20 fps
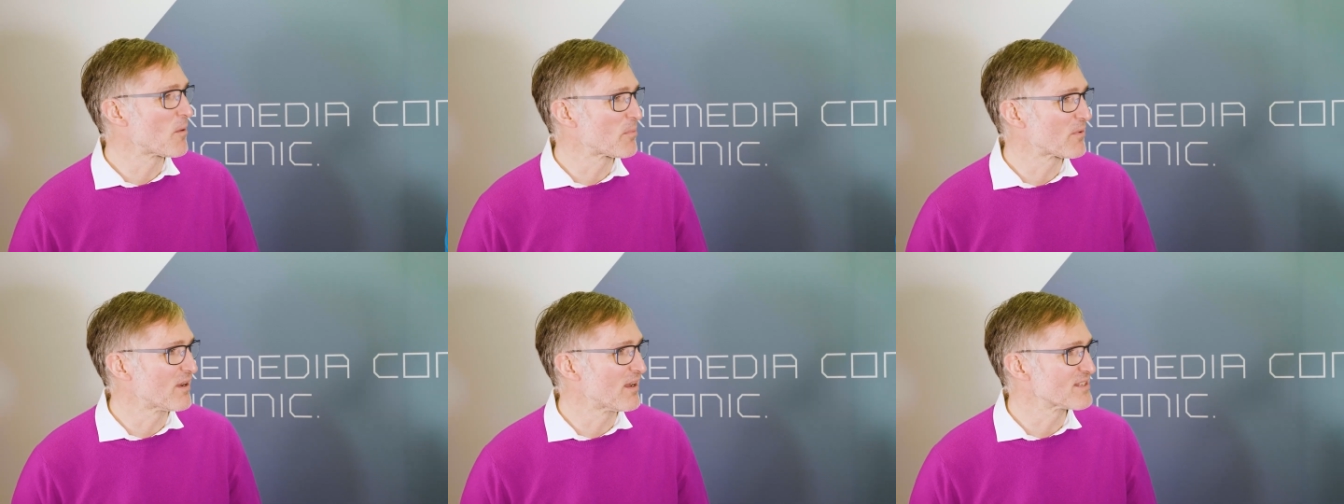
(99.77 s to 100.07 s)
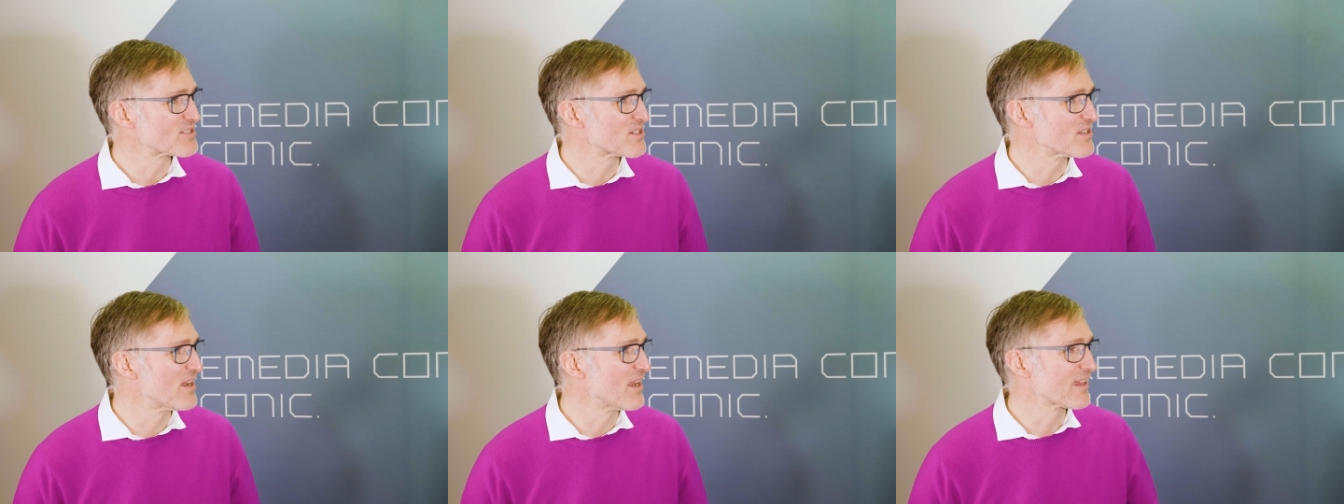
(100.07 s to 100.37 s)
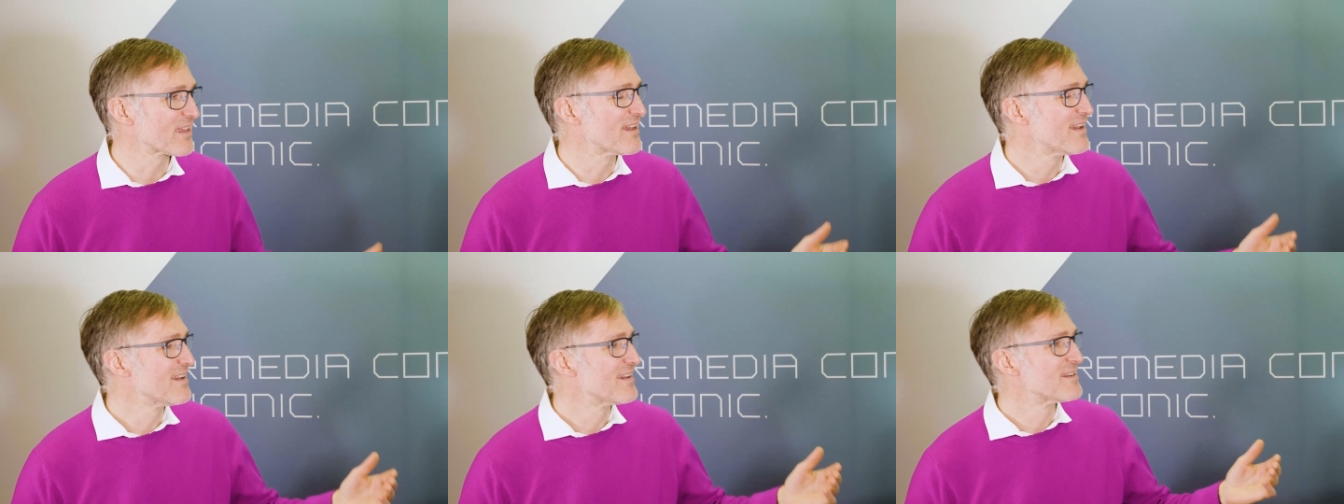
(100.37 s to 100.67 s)
pop culture. By
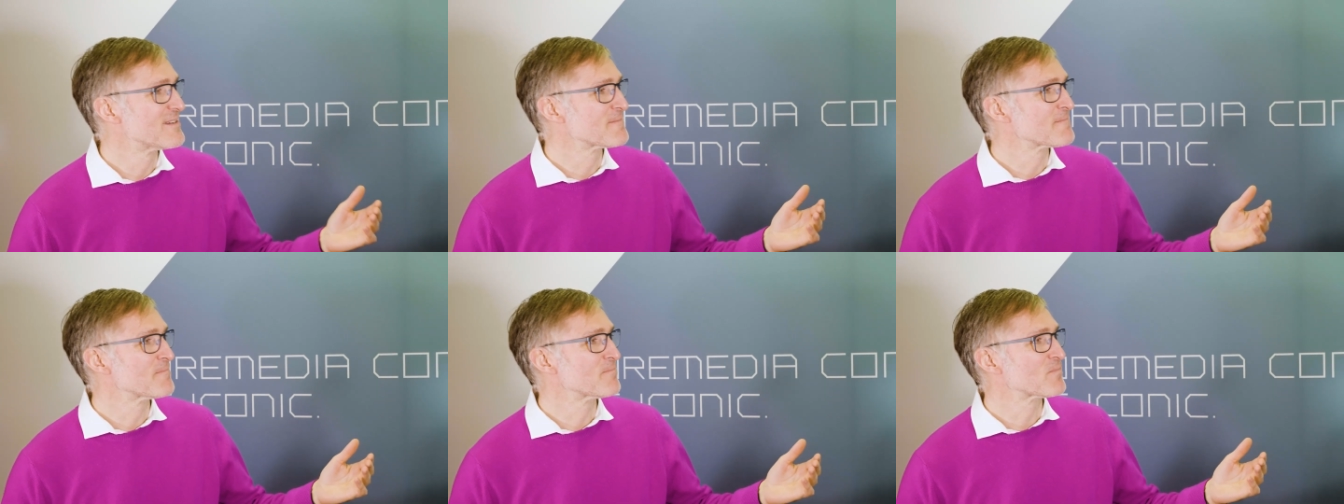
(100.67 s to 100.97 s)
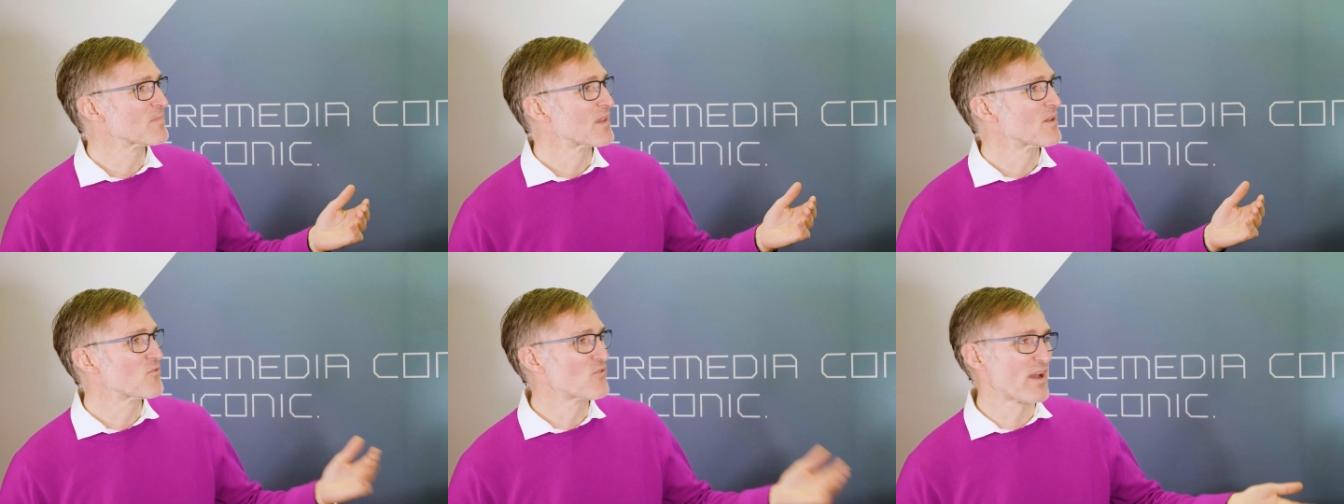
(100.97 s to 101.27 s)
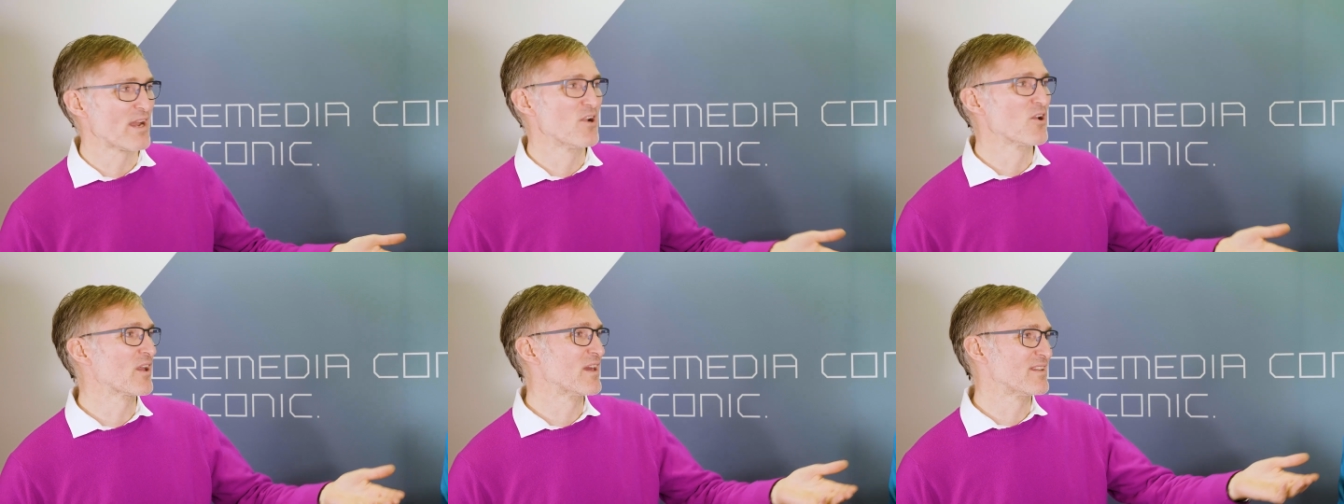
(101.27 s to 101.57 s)
like, doing something like that.
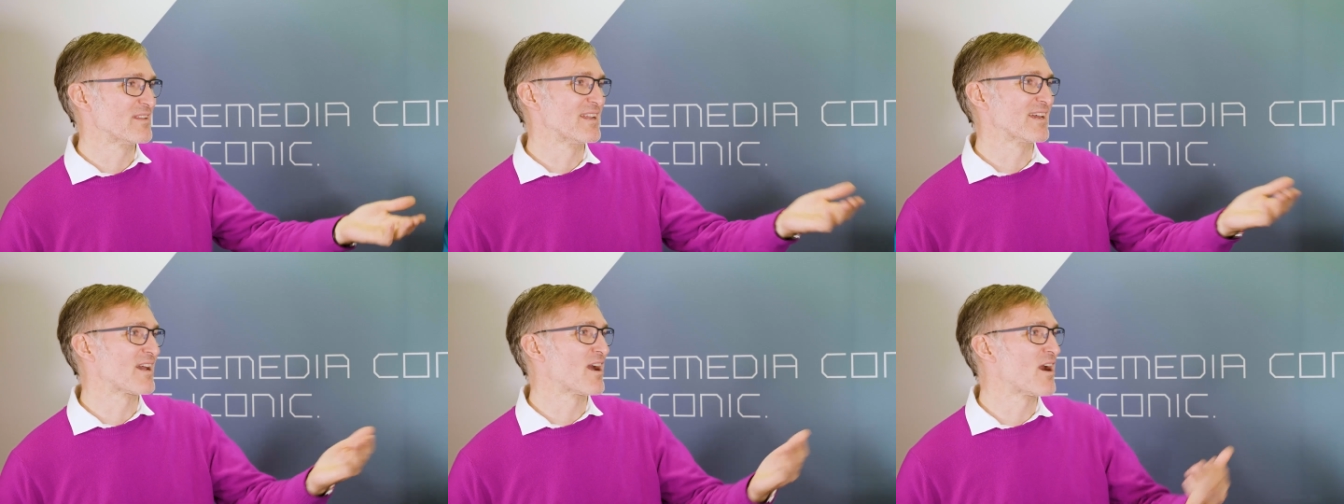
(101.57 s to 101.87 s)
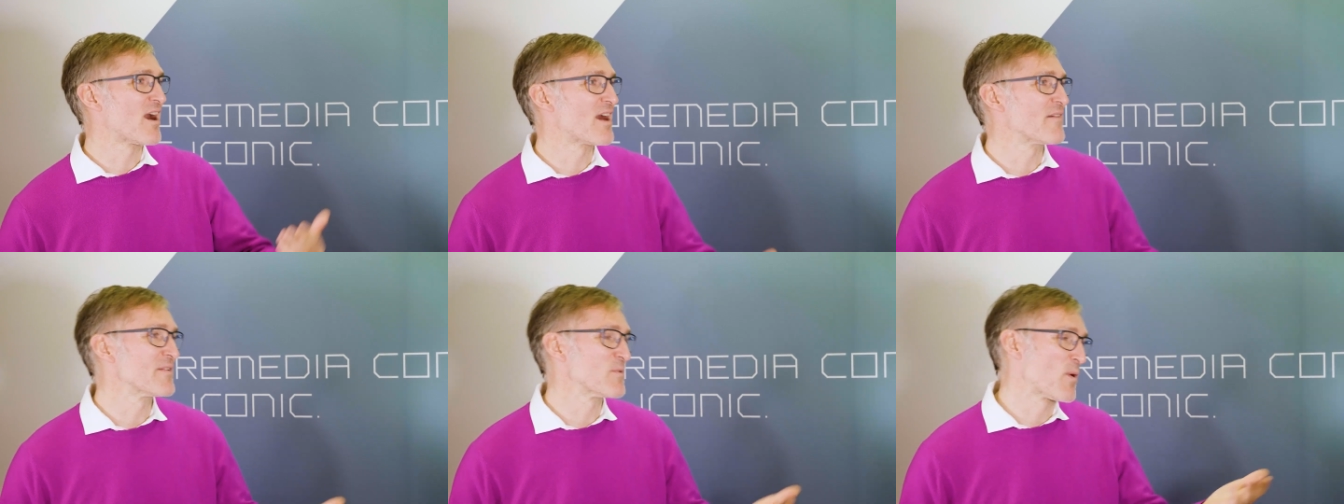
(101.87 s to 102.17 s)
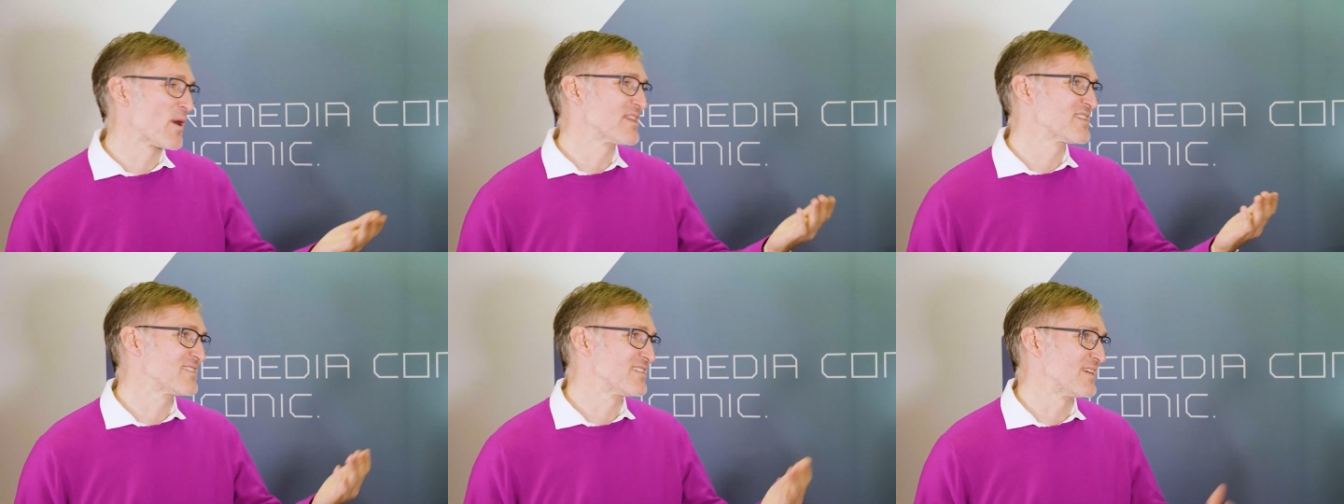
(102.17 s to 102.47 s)
Too. Right, yeah. look at yeah. like Harvey
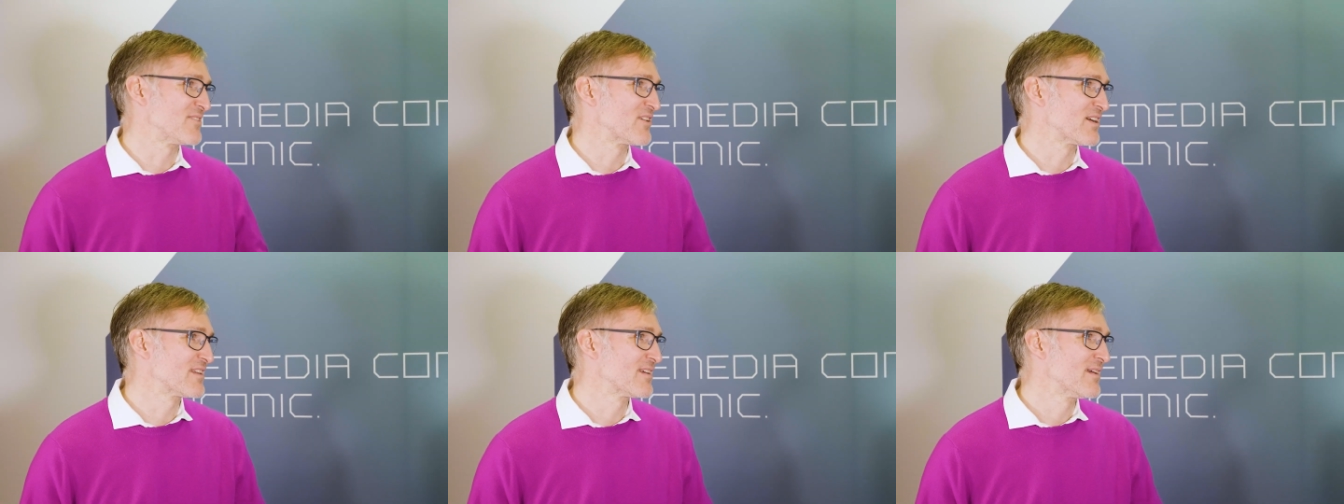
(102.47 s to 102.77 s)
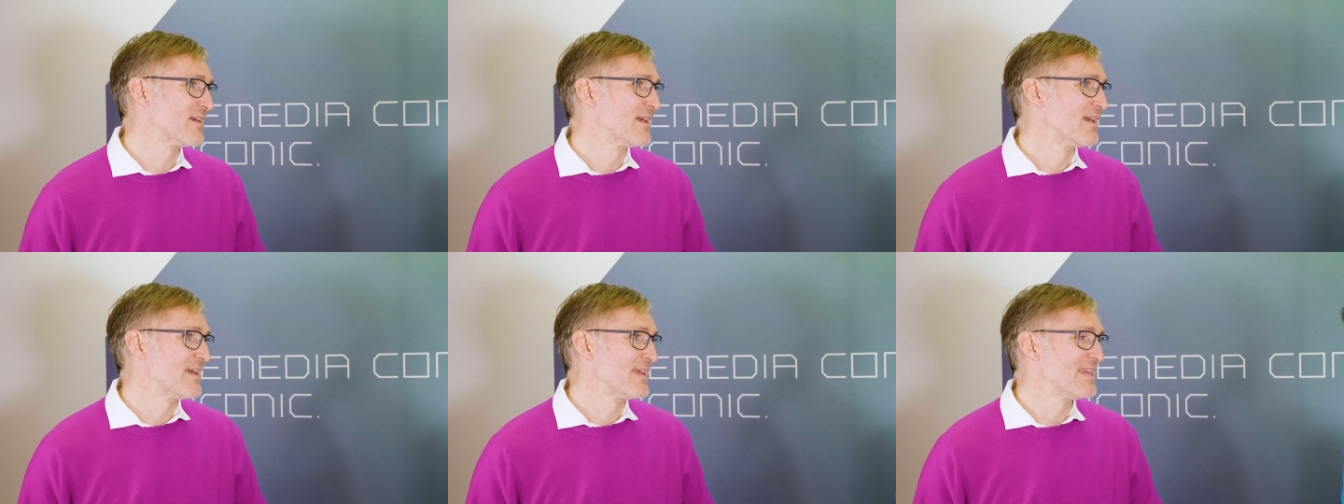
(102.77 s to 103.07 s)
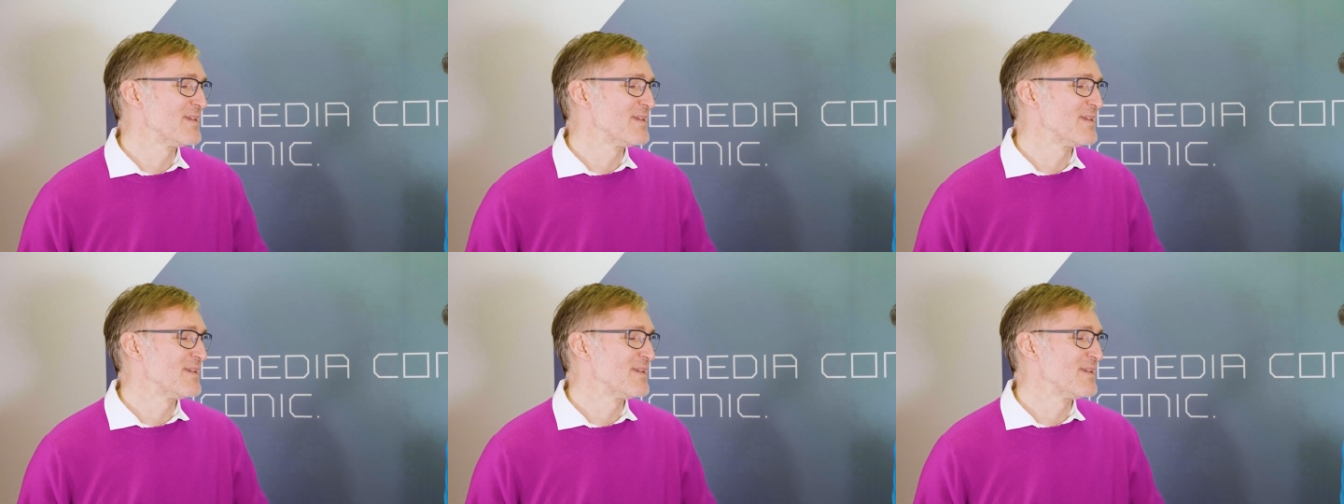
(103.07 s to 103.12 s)
Weinstein, right? Yep.